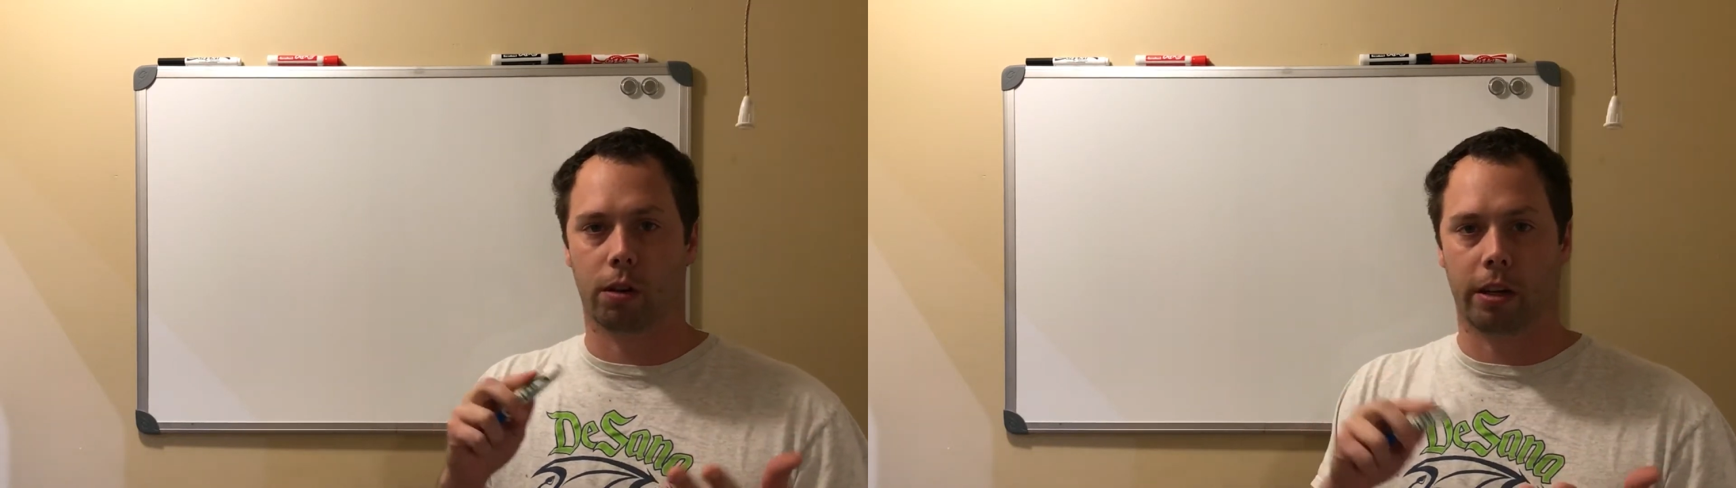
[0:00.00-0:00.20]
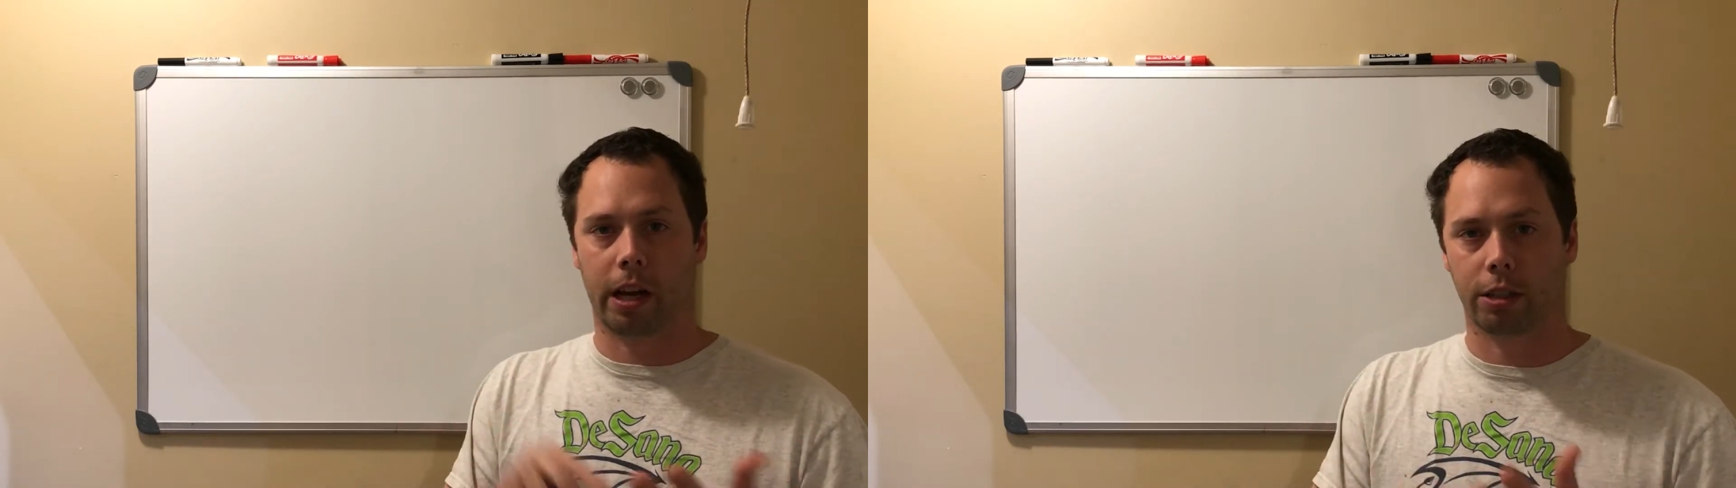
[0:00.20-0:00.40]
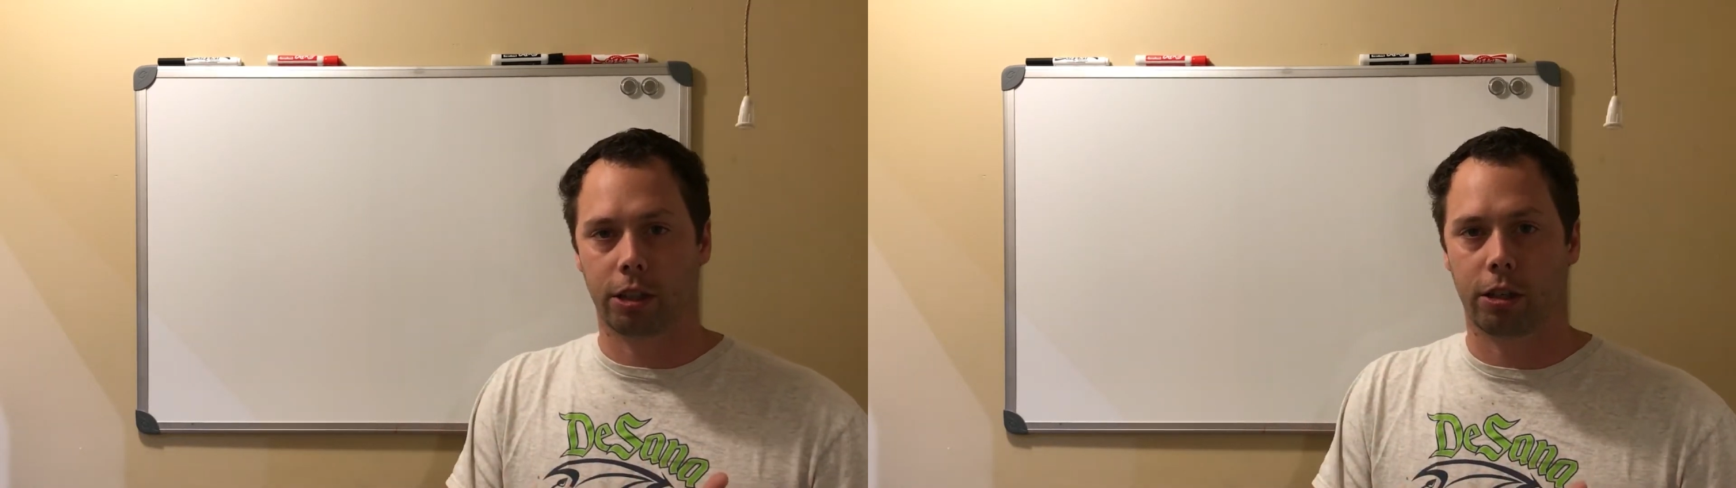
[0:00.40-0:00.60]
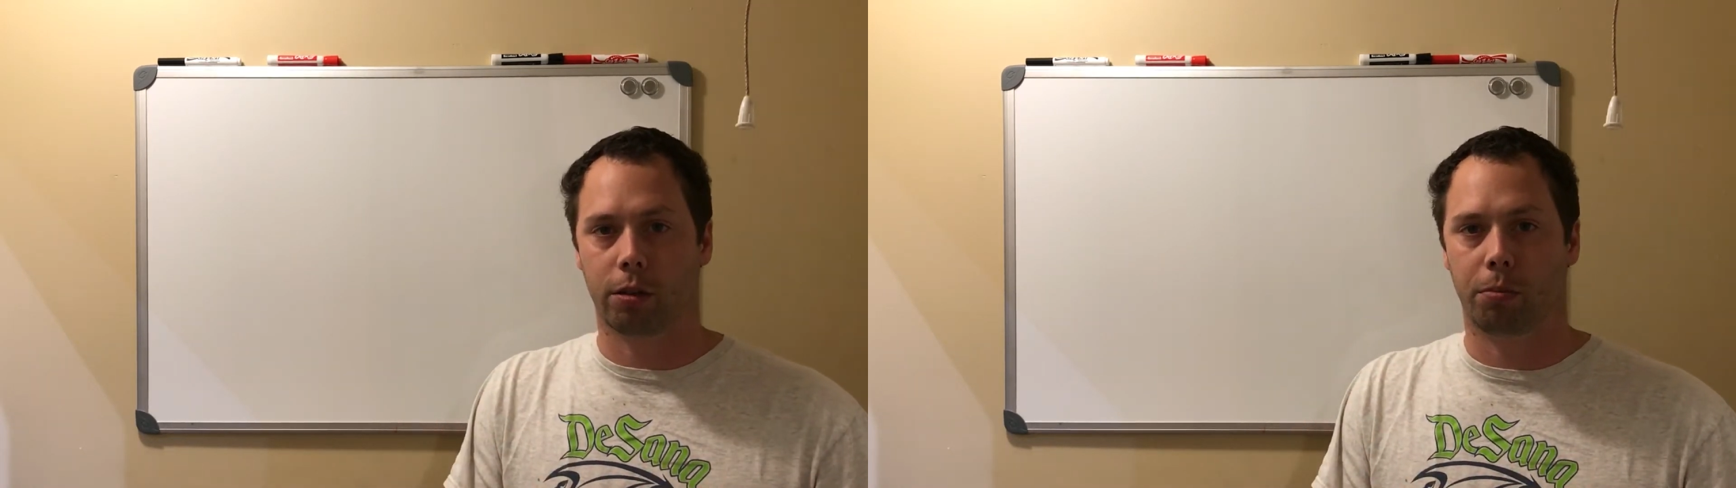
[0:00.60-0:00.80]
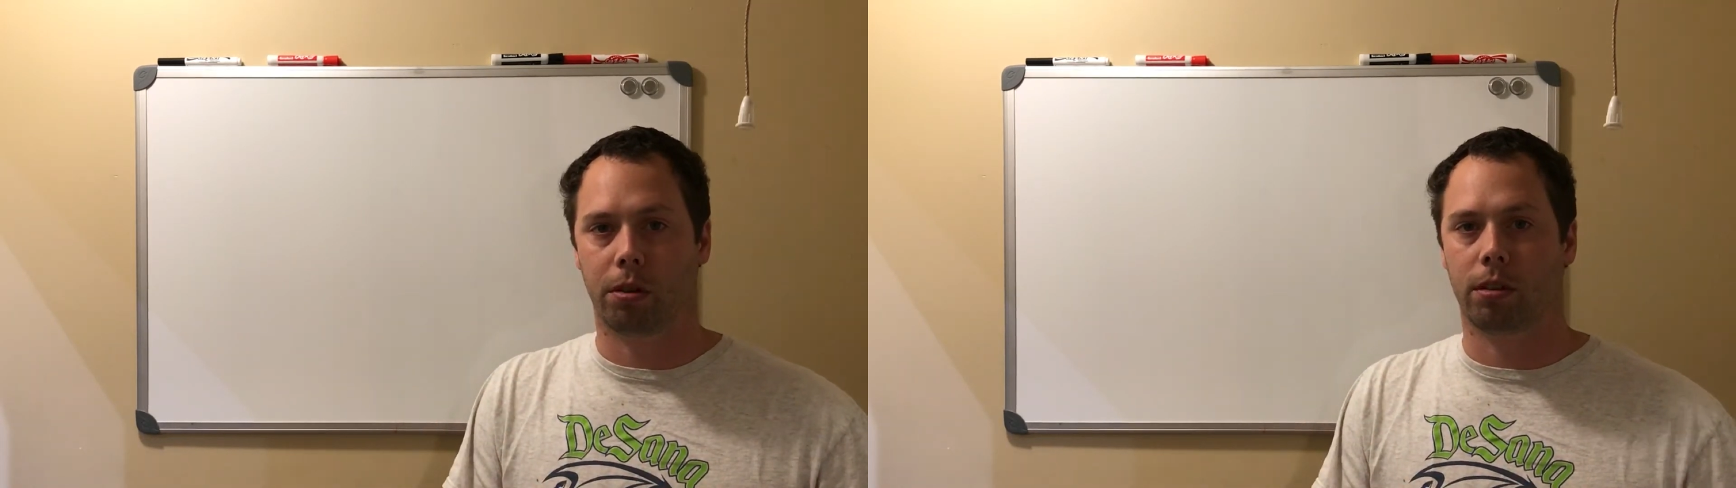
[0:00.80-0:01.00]
cash
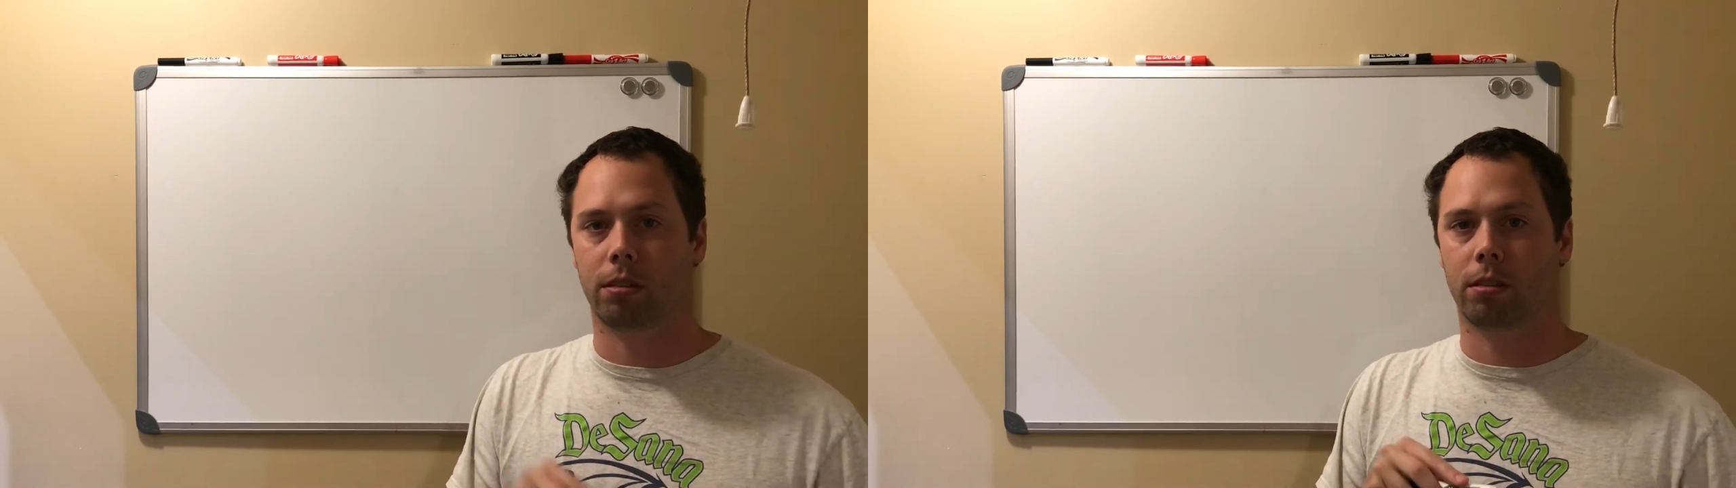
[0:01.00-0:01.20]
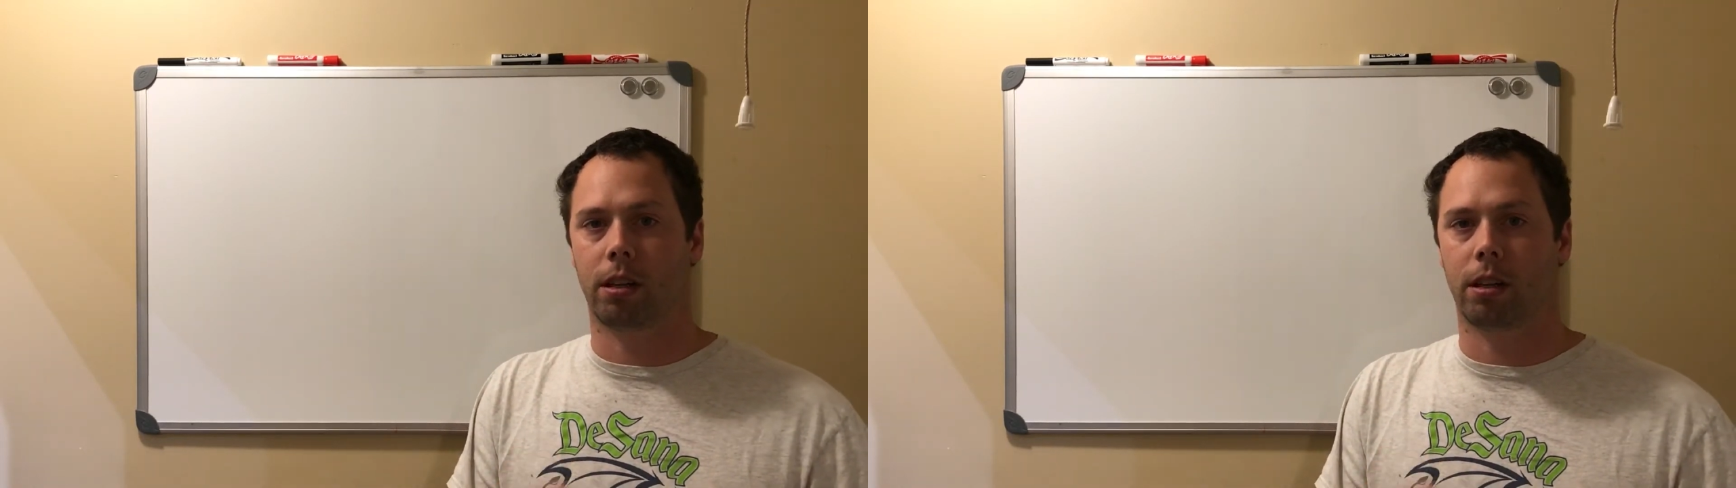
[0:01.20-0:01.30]
secured puts